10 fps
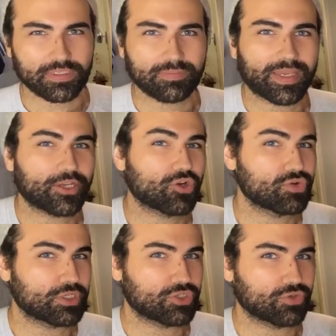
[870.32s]
is my
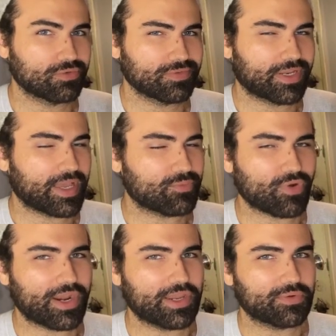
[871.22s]
current journal that I'm
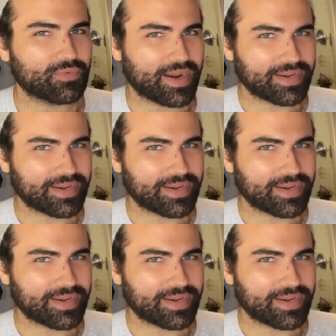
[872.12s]
writing in right